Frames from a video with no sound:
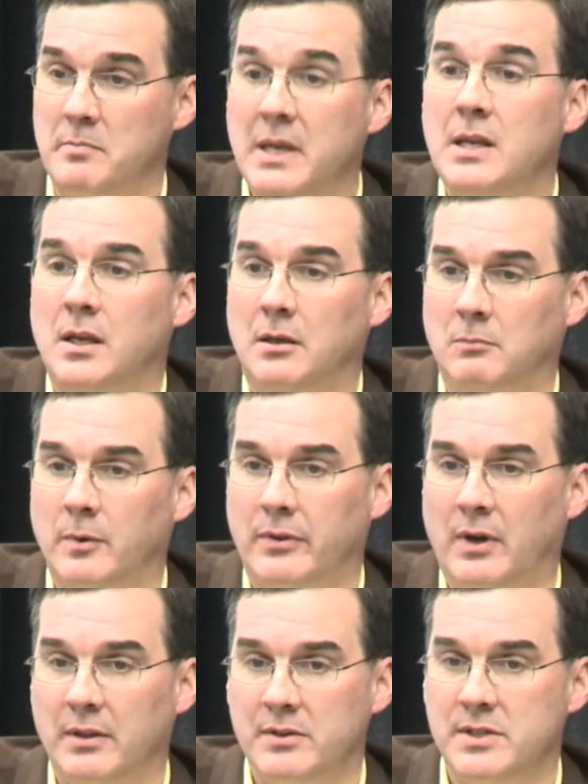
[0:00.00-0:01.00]
meeting with
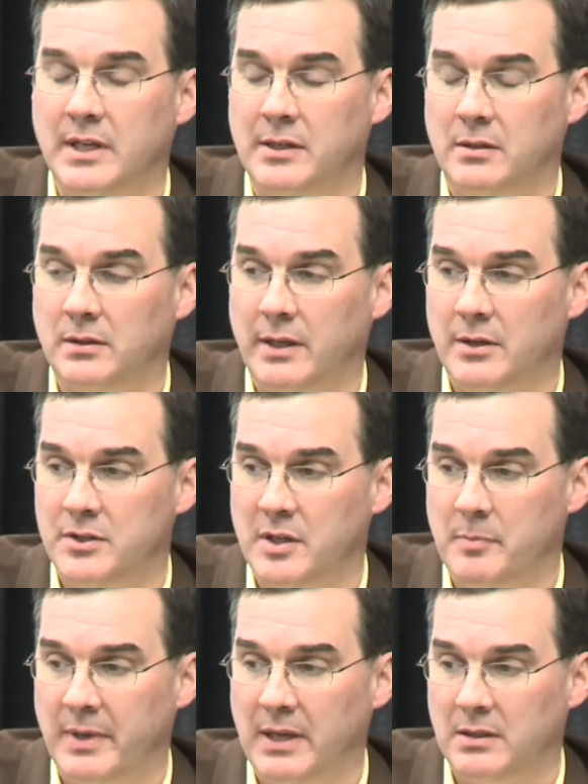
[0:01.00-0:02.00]
all the senior
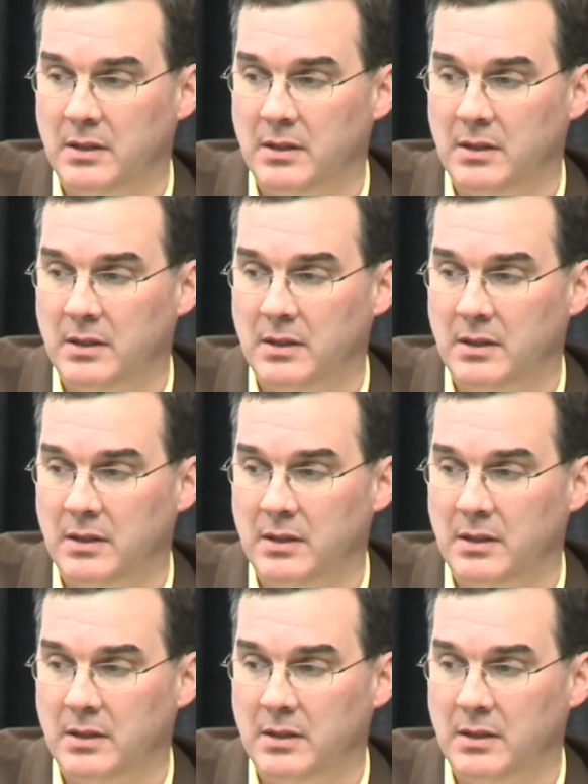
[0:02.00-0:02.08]
leadership